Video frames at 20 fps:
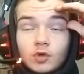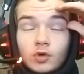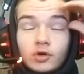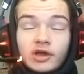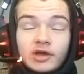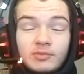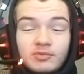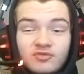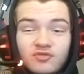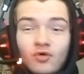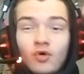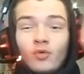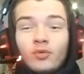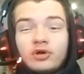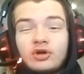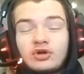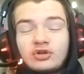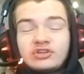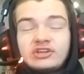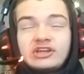Okay, before
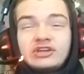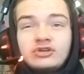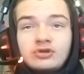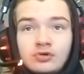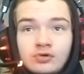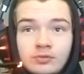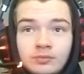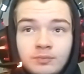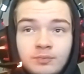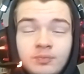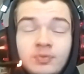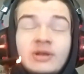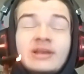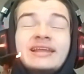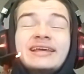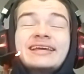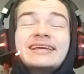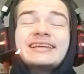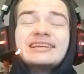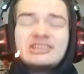we continue,
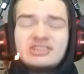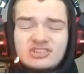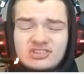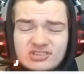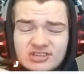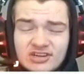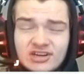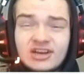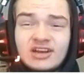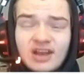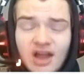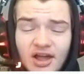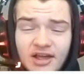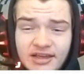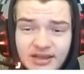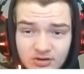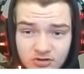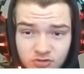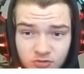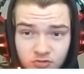please
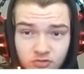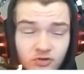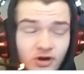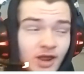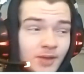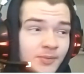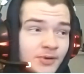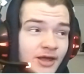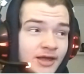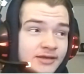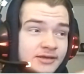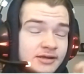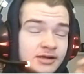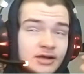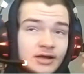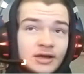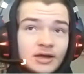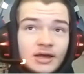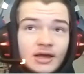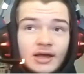like and subscribe. Like,
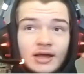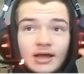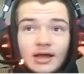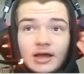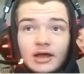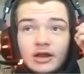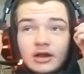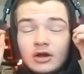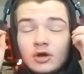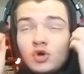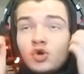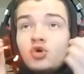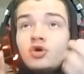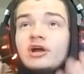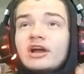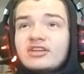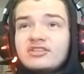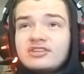look